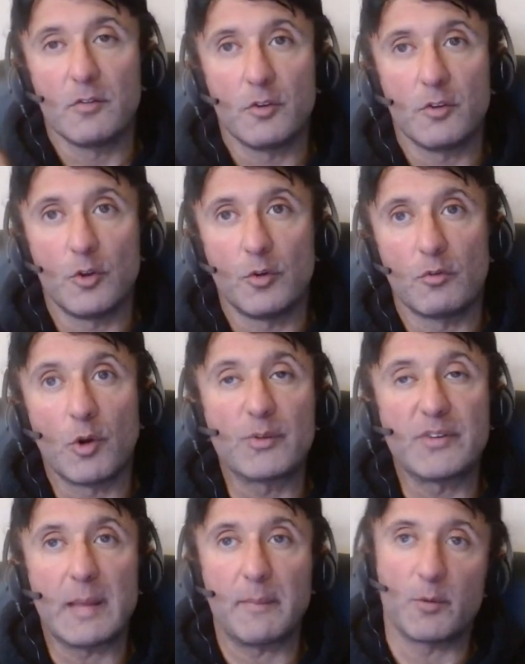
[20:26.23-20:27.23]
You
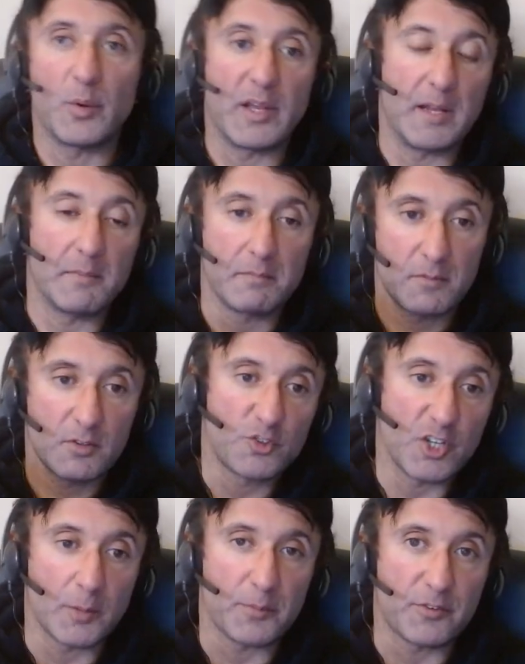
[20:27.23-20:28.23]
rotate between
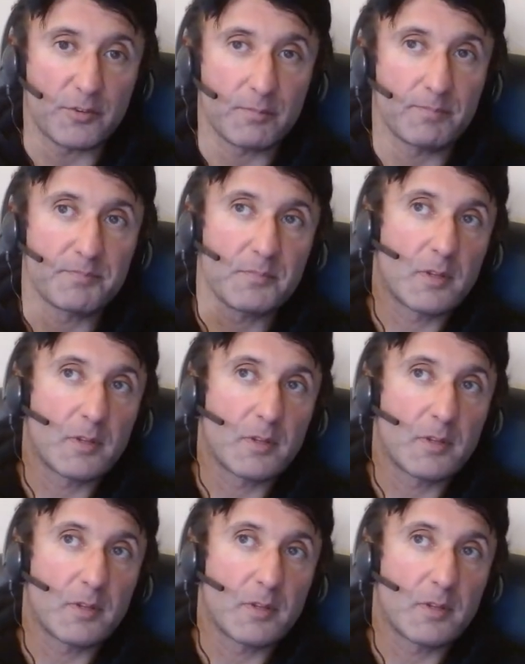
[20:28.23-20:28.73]
chin-ups,